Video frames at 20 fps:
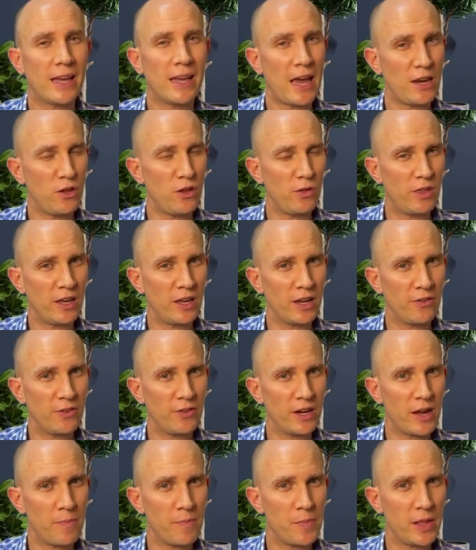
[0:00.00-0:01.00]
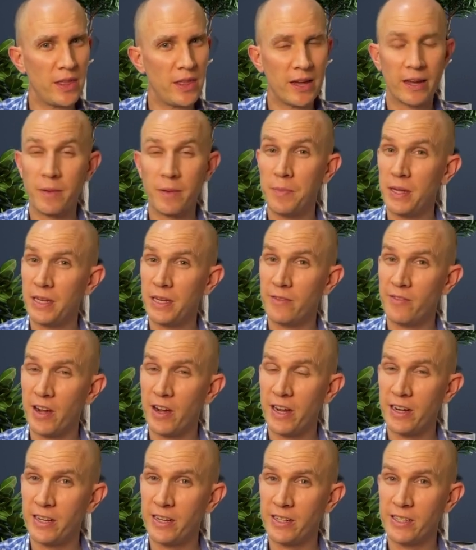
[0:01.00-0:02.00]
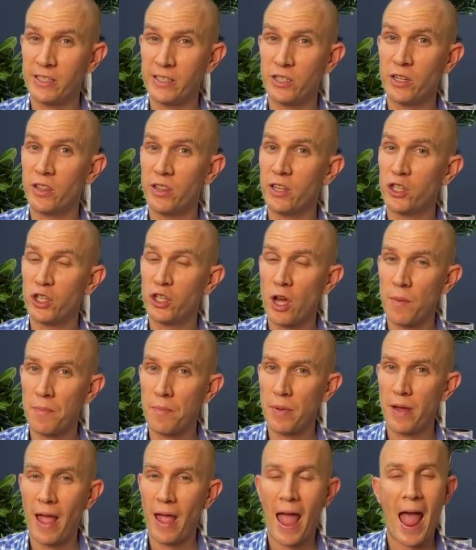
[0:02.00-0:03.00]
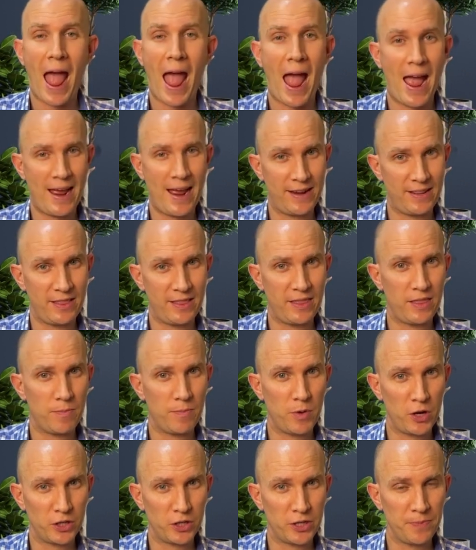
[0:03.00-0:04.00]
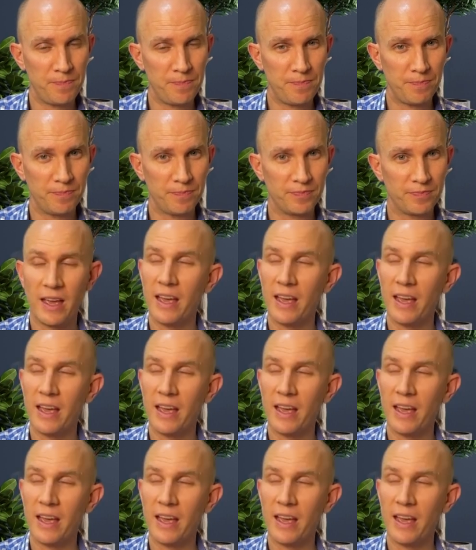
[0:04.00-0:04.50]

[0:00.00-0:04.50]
Can you think of a number that can be divided into the top and the bottom?